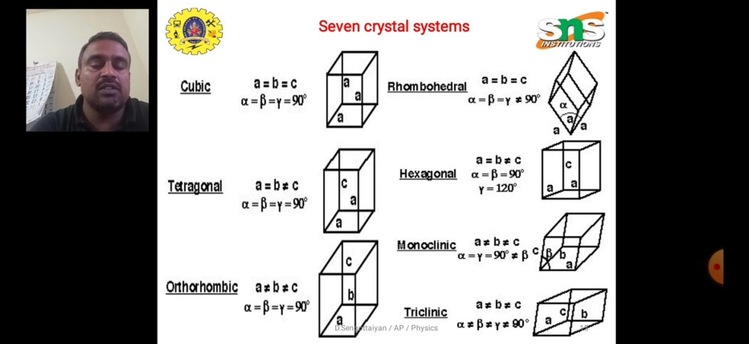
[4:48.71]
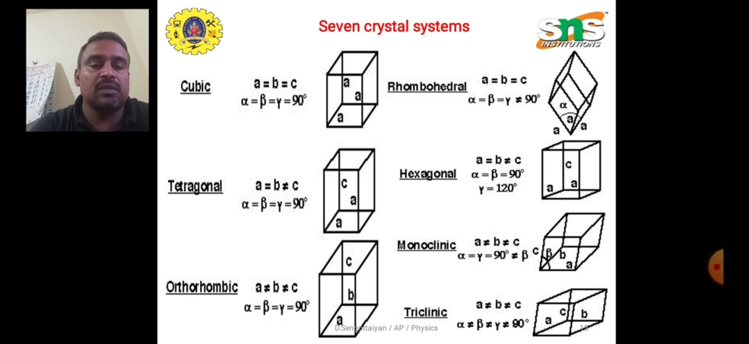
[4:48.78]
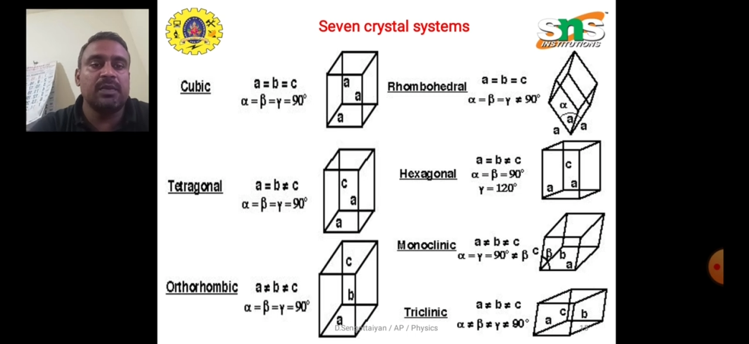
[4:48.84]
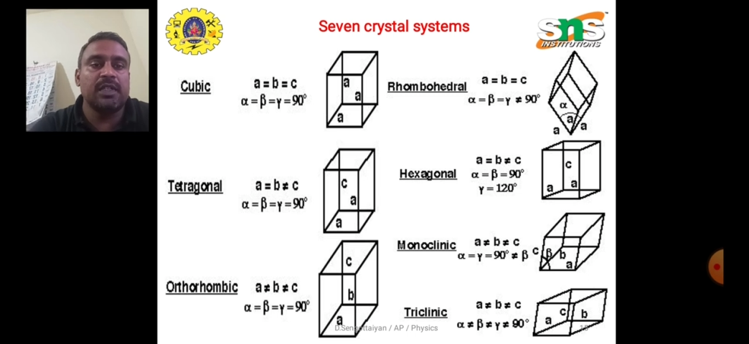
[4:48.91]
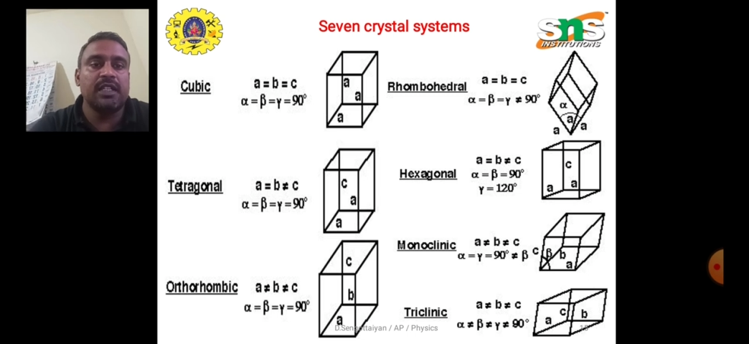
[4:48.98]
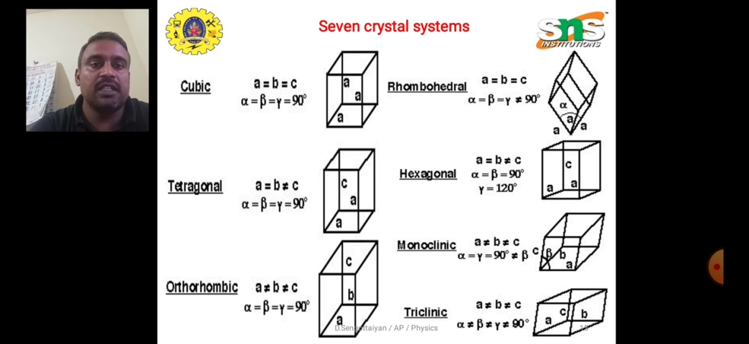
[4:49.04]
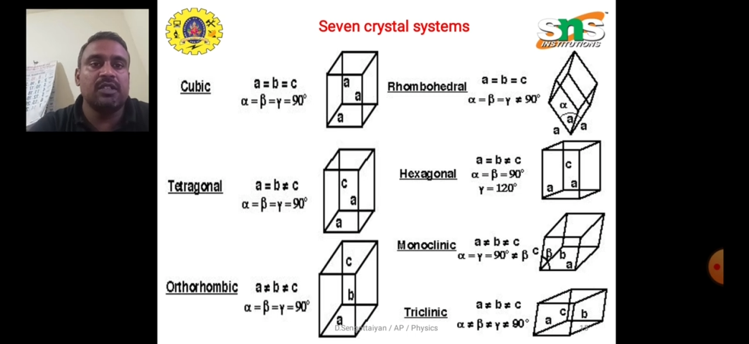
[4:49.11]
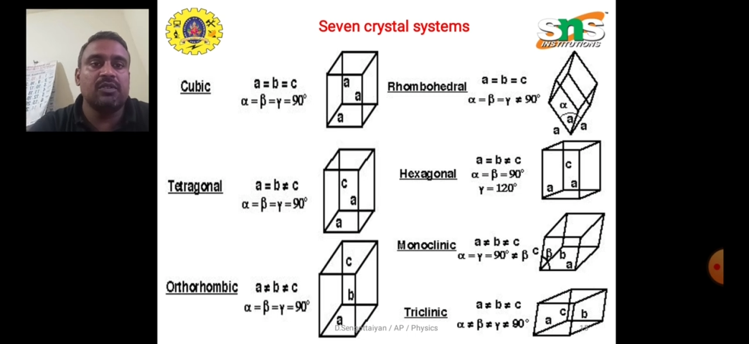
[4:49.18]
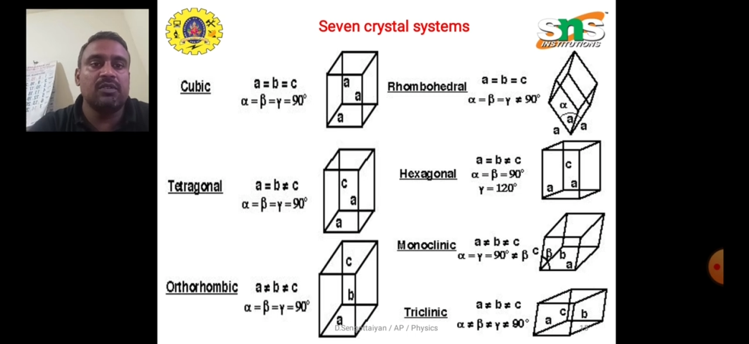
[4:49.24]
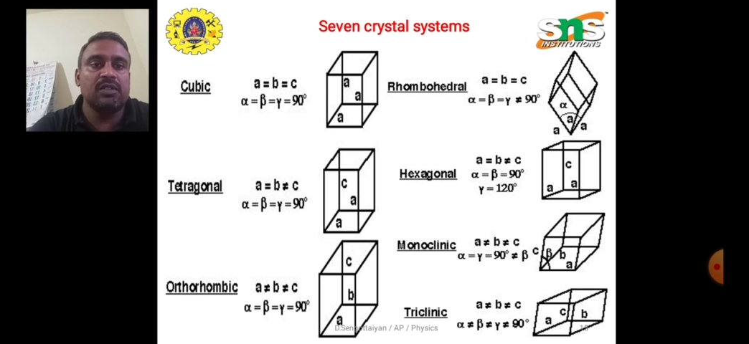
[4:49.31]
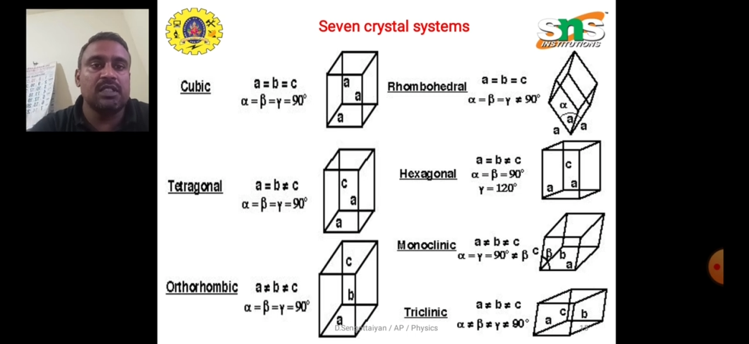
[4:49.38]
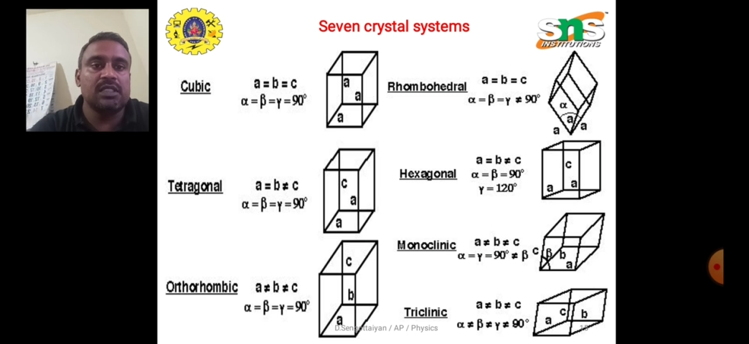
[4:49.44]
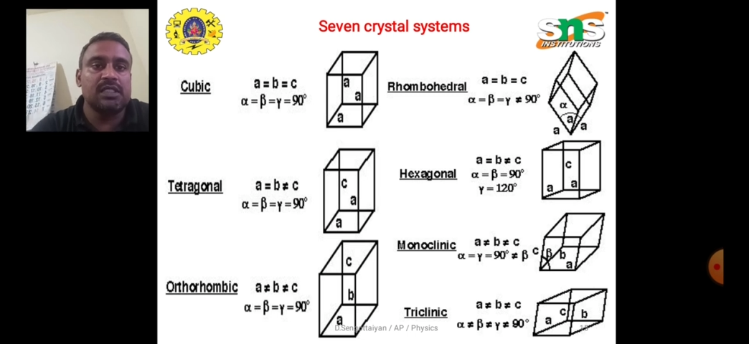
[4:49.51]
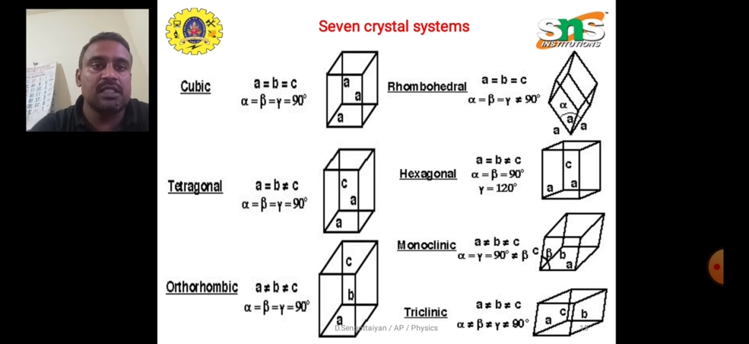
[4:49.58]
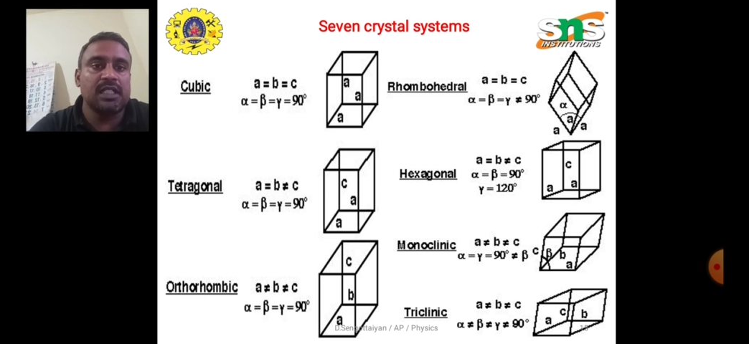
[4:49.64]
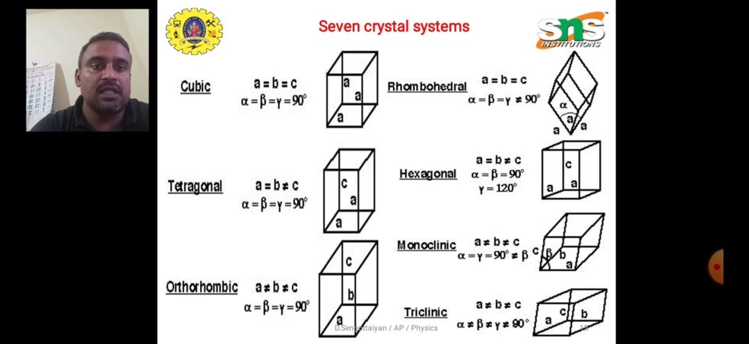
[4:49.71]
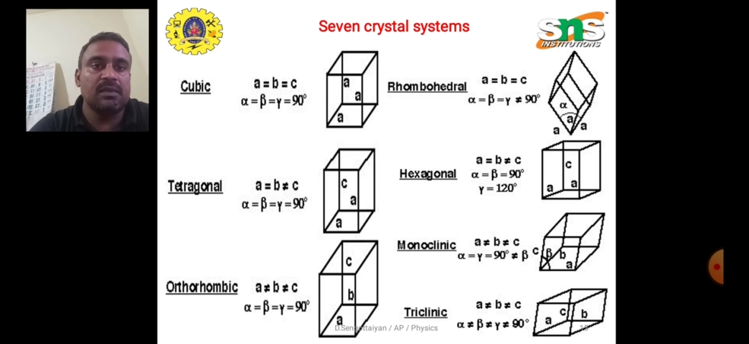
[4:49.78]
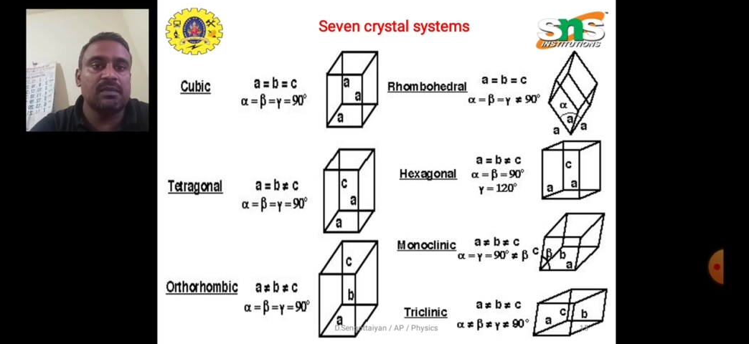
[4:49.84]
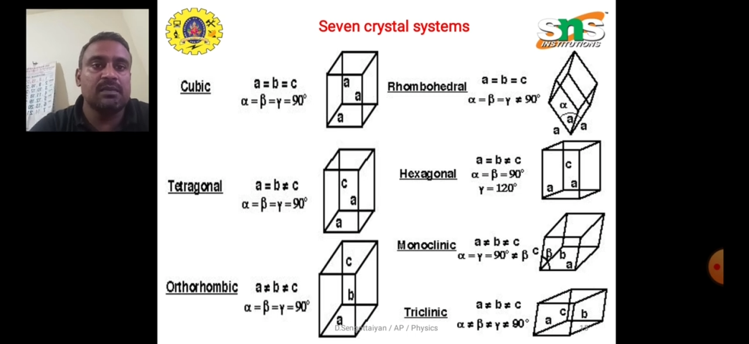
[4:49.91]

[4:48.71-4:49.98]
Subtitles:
to b equal to c.